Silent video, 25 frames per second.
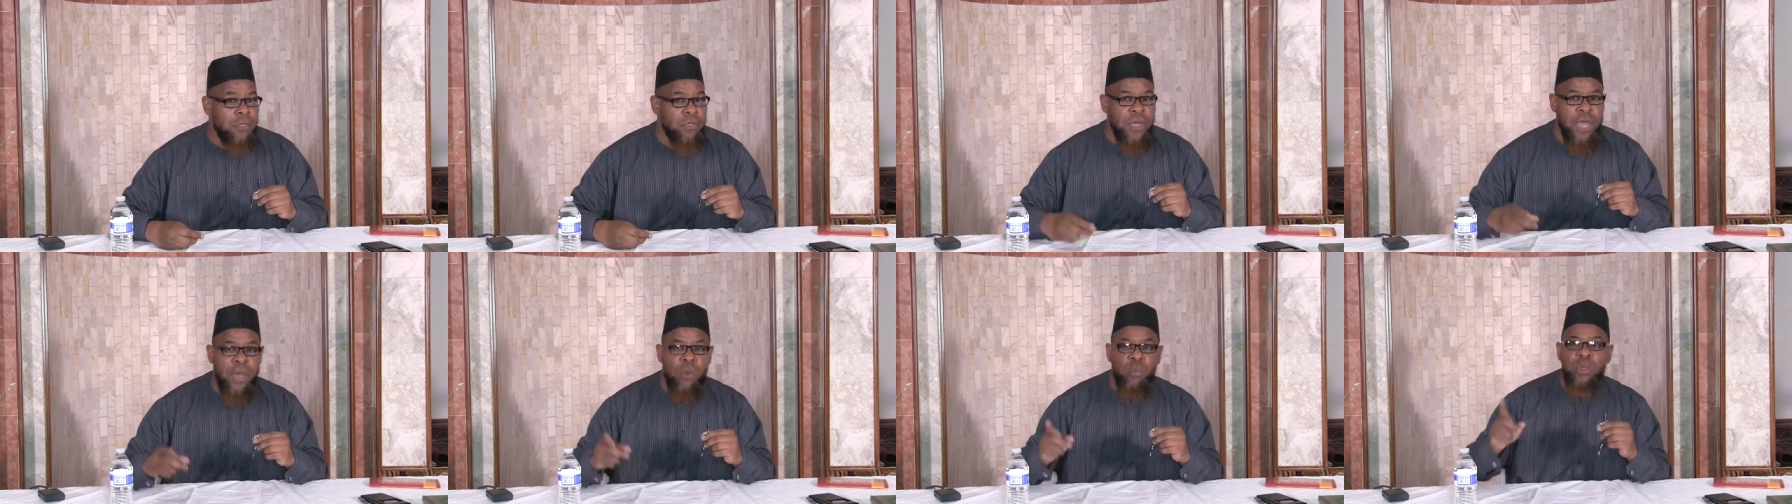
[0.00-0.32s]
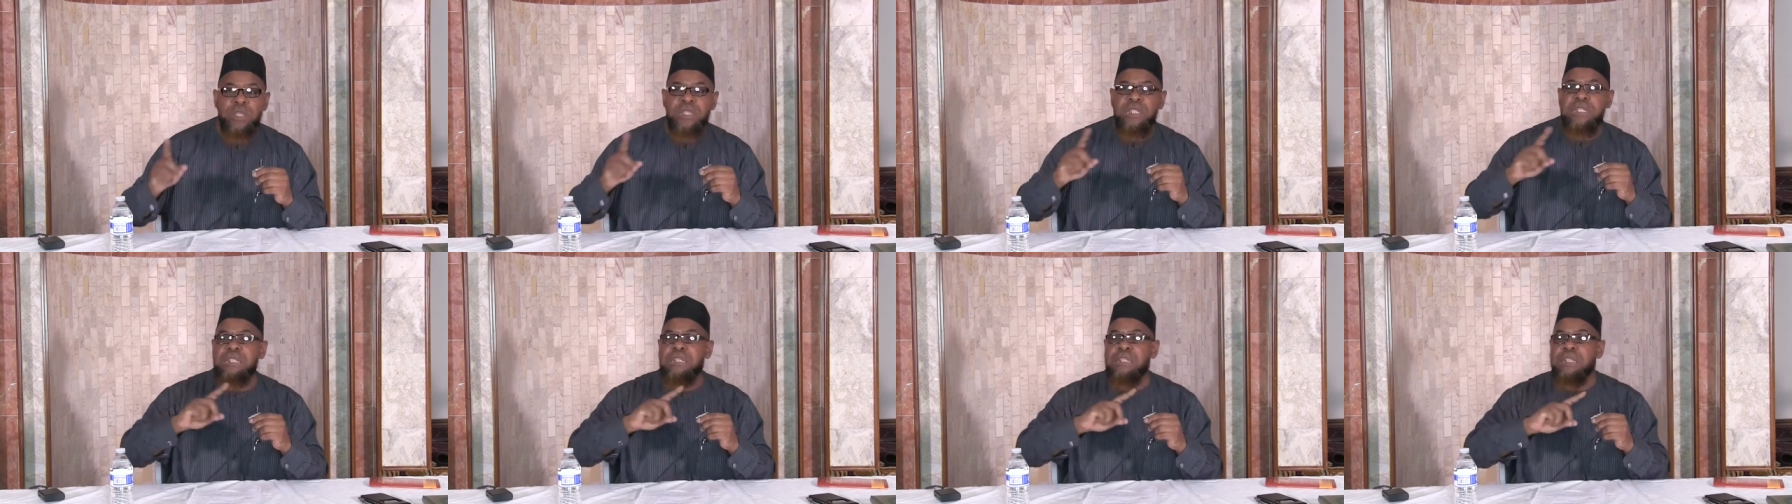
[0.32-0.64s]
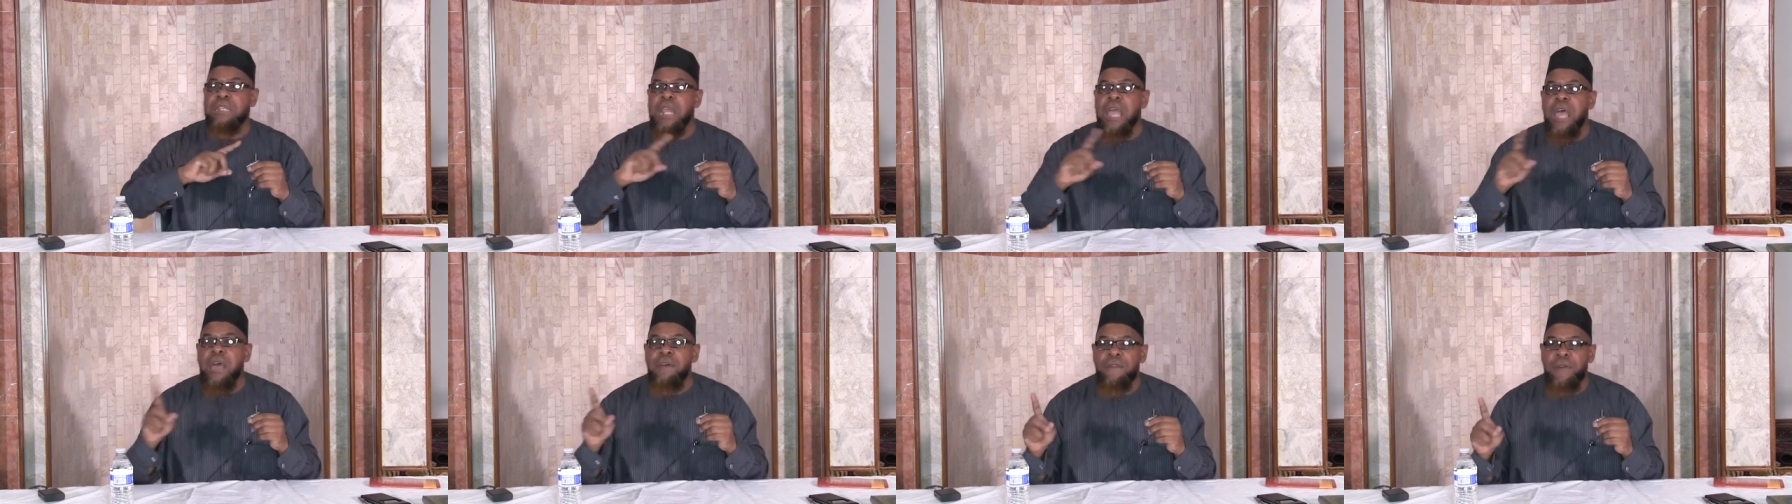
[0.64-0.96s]
There was
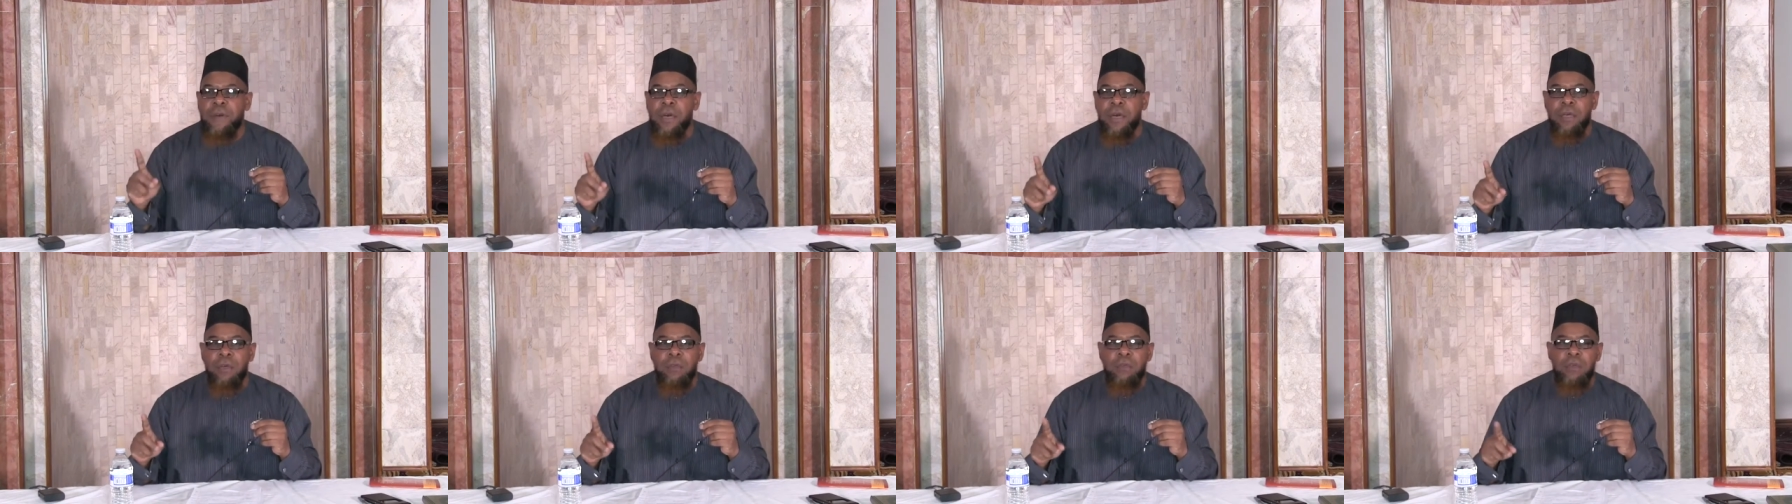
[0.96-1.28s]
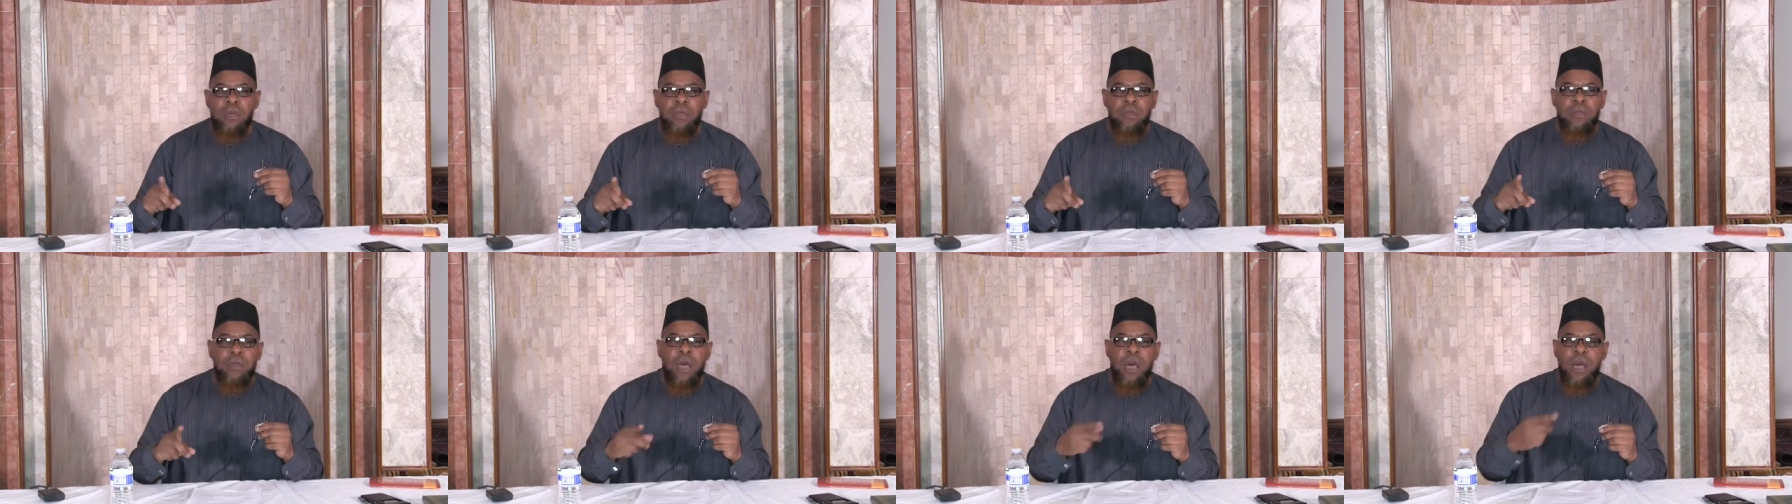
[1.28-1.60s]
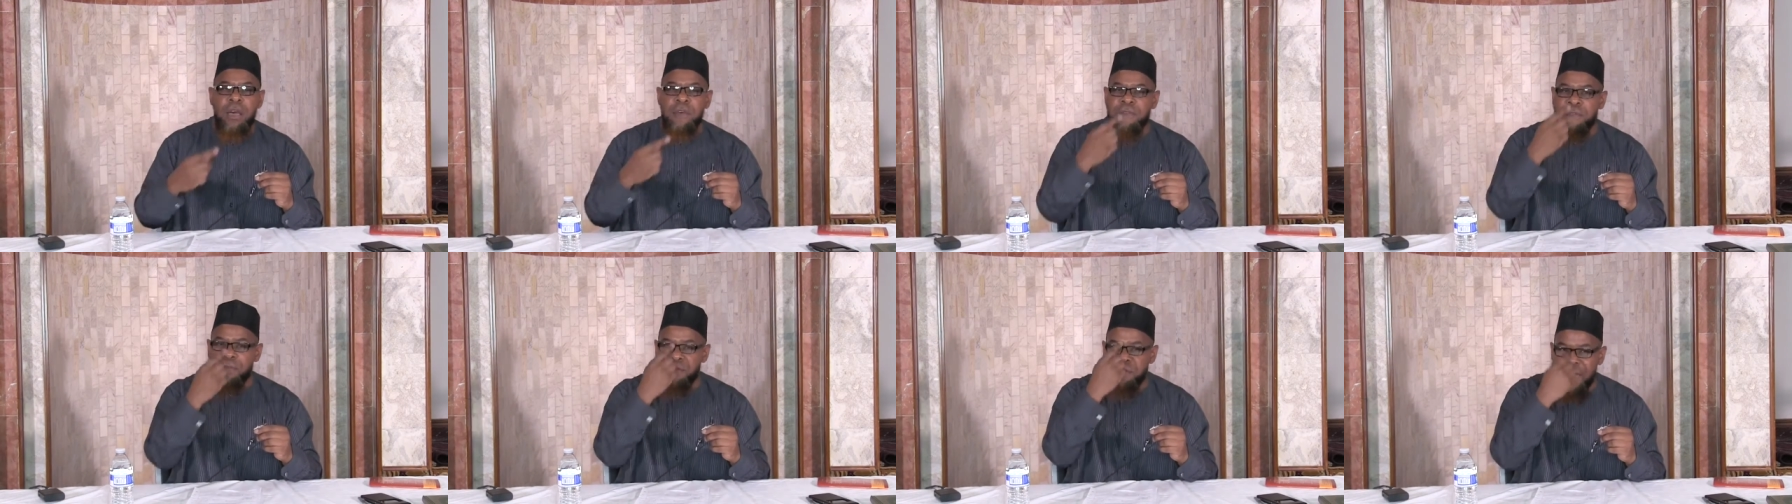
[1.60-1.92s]
never
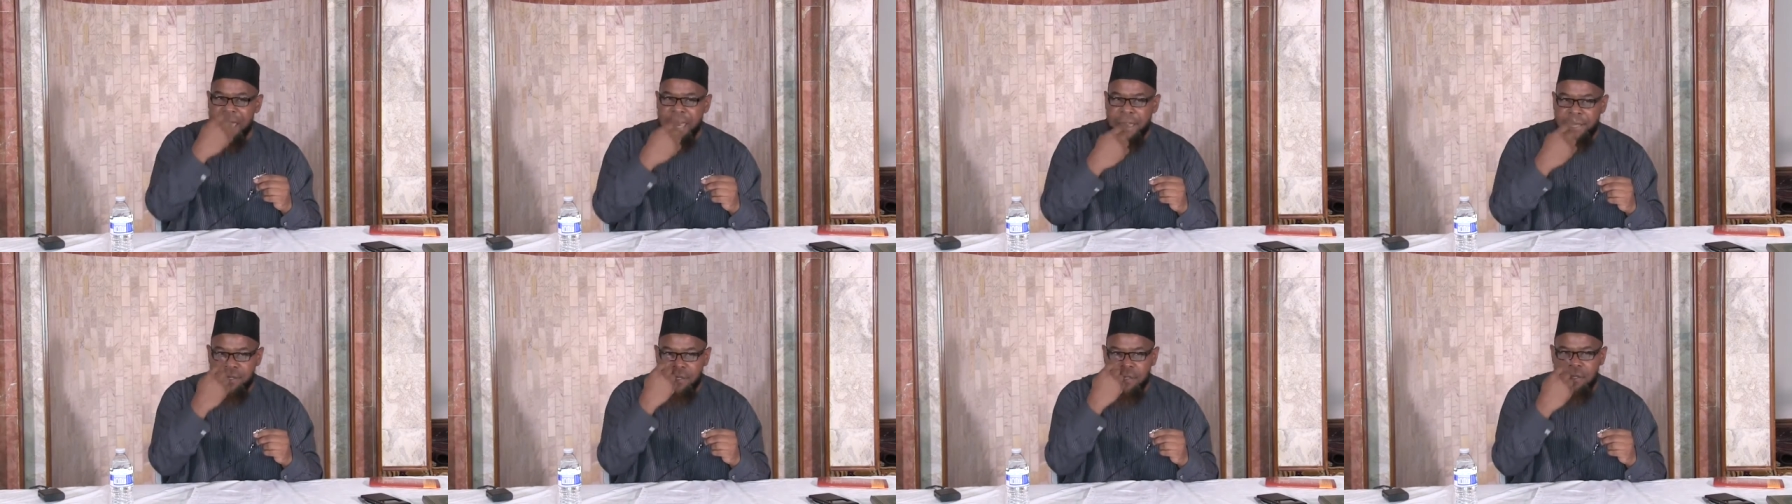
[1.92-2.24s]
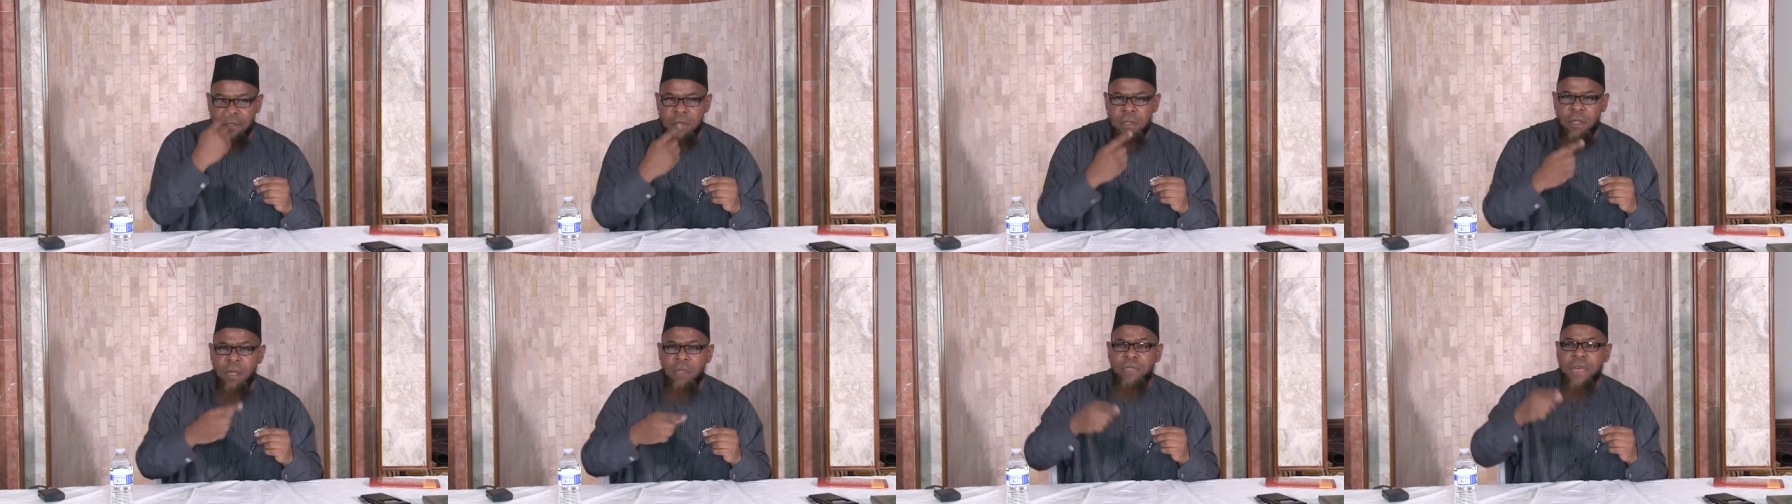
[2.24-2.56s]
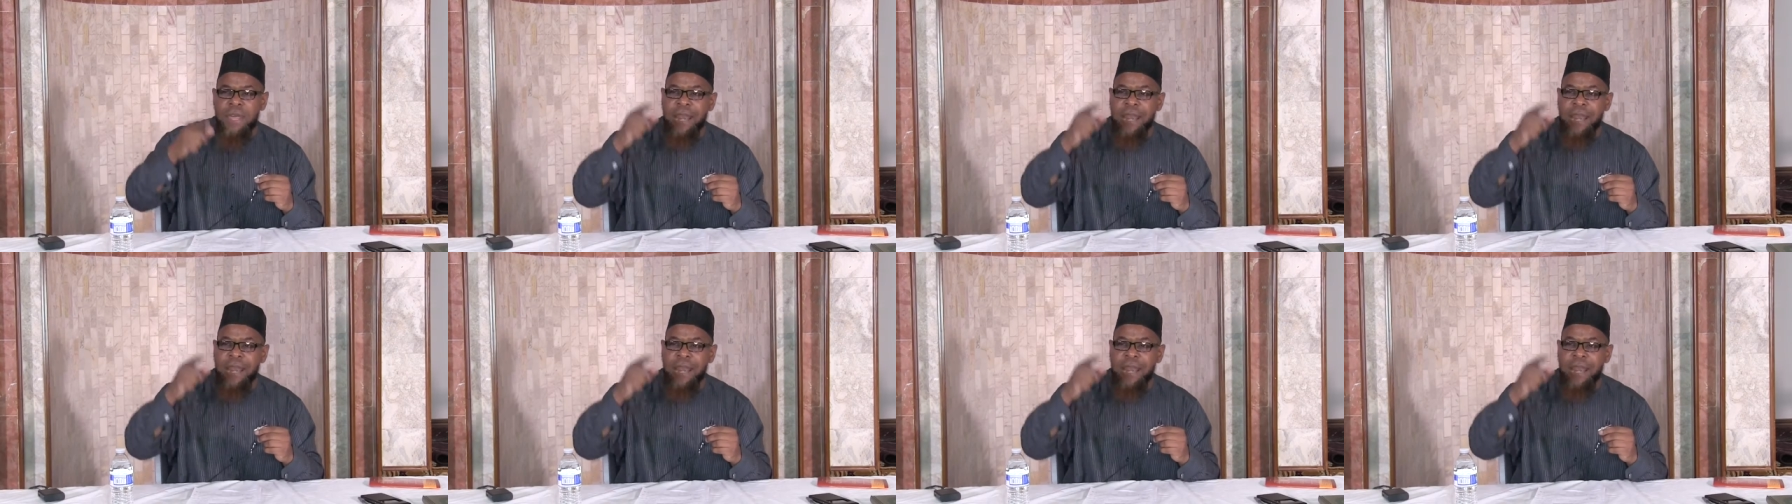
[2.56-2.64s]
a face